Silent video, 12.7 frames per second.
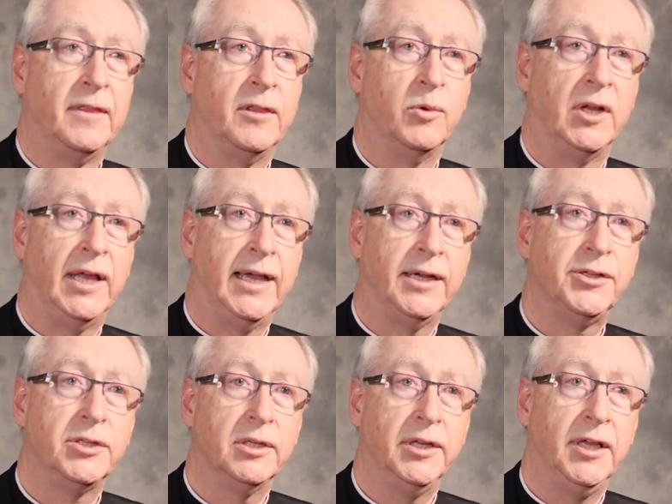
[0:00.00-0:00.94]
that will
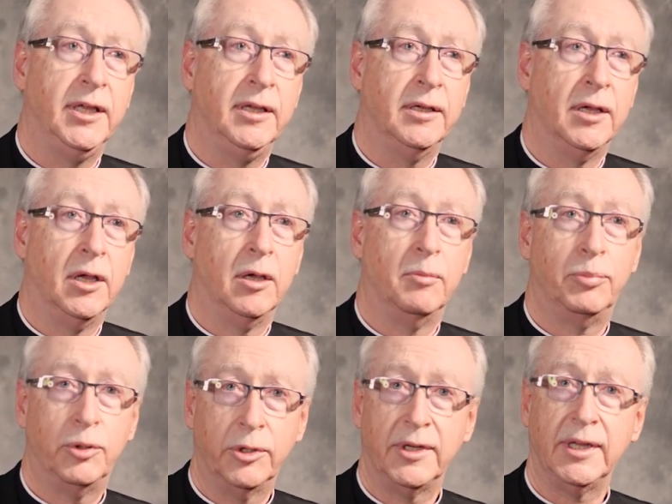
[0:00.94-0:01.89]
actually
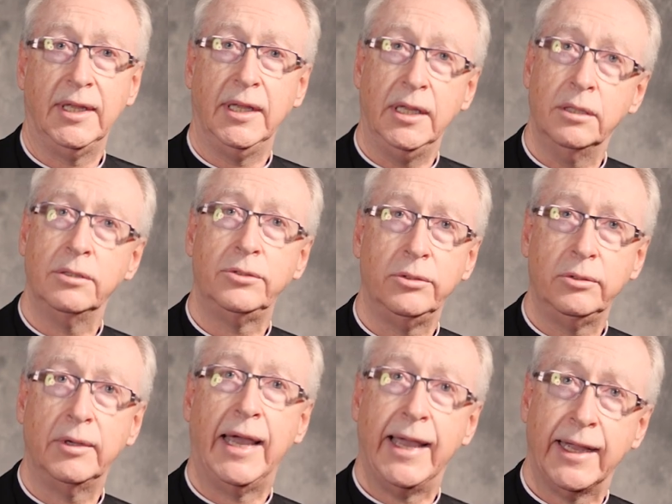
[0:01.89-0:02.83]
put
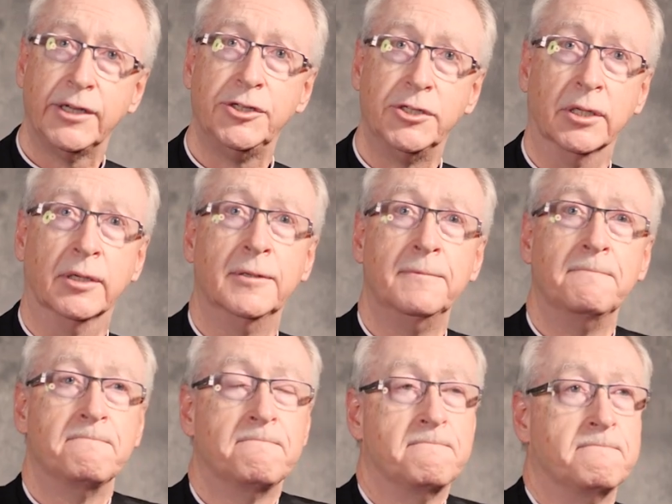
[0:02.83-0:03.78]
into action
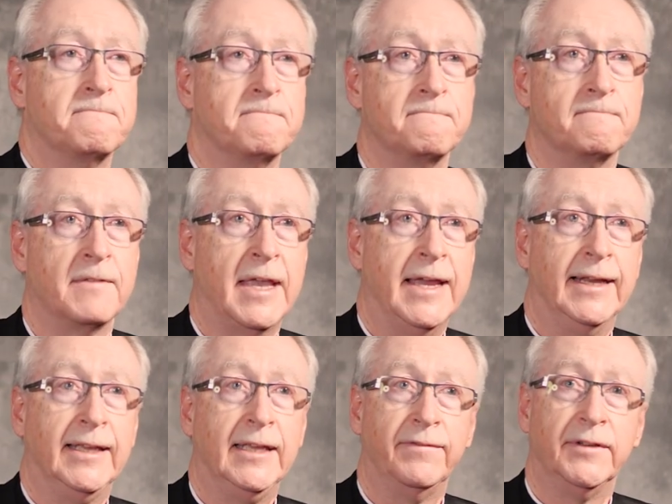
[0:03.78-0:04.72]

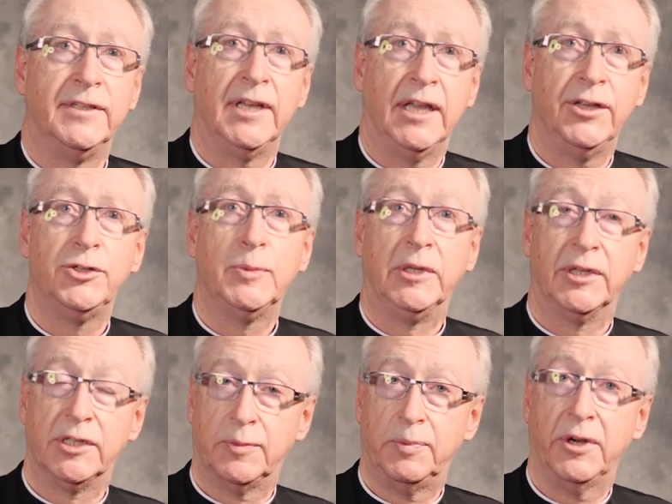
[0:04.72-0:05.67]
and give a tangible
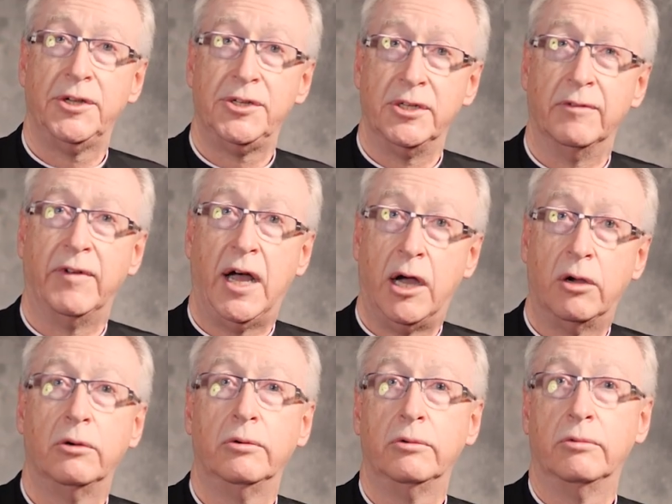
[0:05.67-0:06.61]
expression of our